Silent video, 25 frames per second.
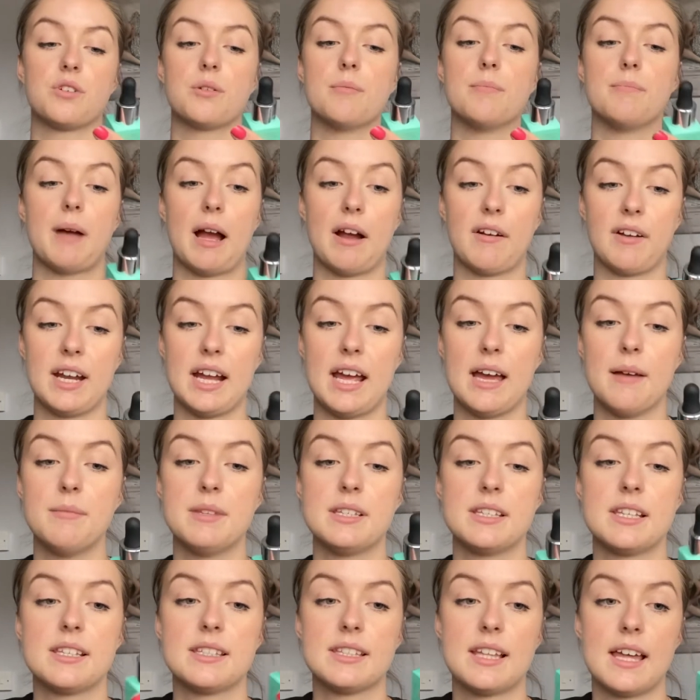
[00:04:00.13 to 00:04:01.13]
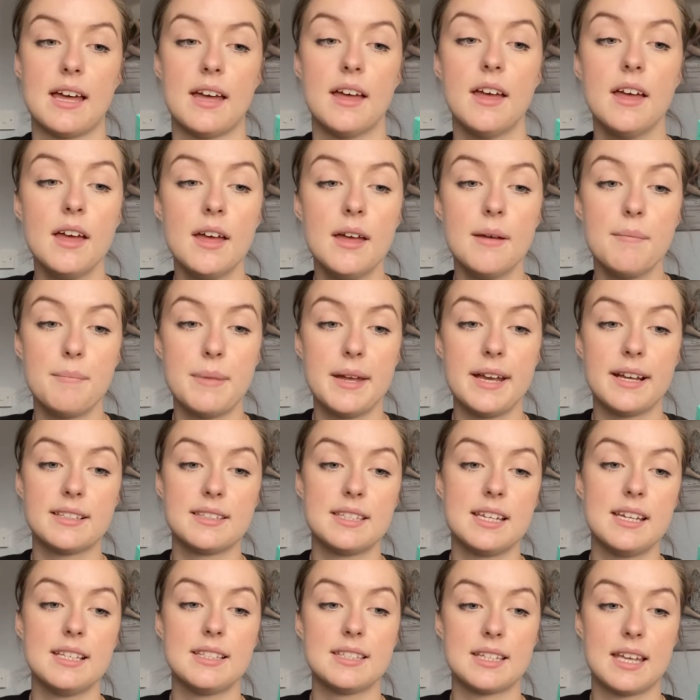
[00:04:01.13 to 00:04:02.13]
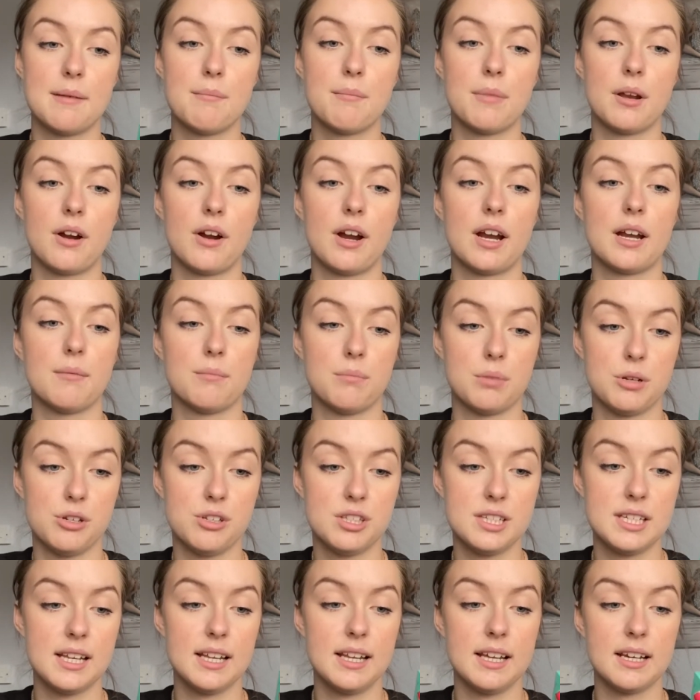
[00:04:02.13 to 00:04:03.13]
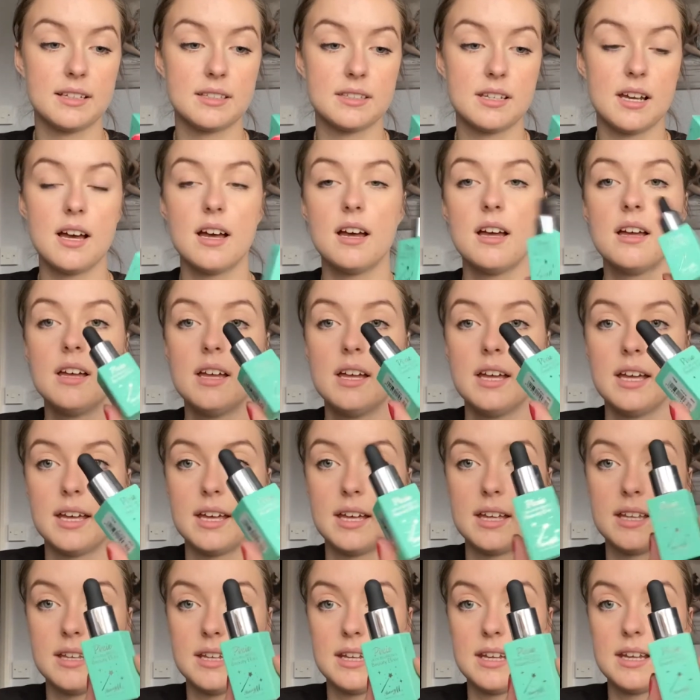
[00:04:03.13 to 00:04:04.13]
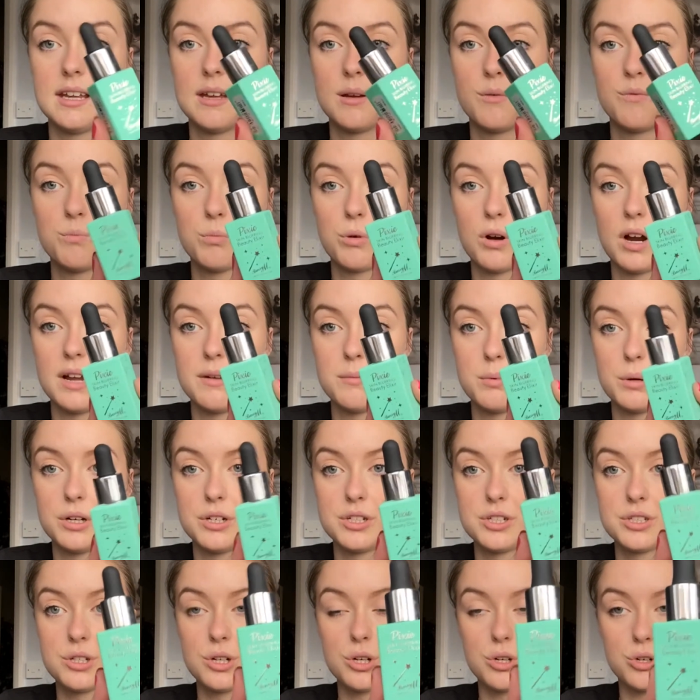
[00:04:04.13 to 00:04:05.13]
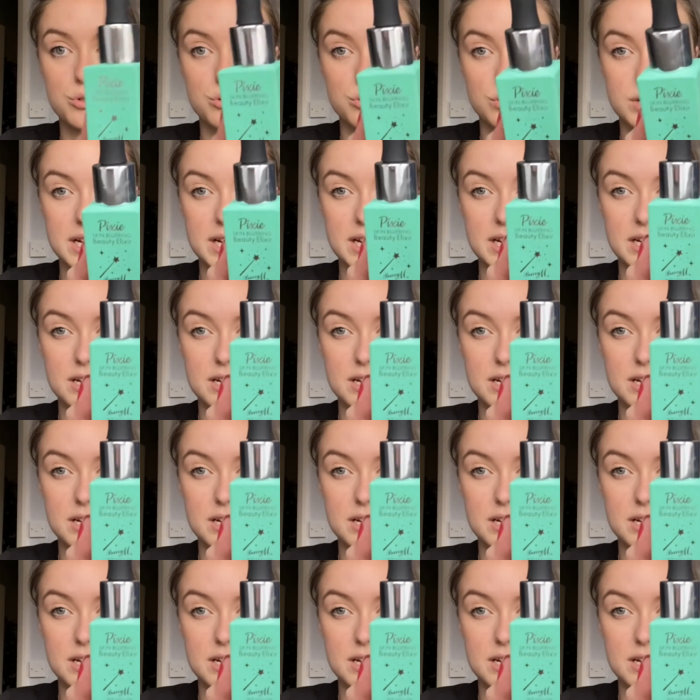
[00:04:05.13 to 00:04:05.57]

Barry M. This is their Pixie Skin Blurring Beauty Elixir in the vibrant green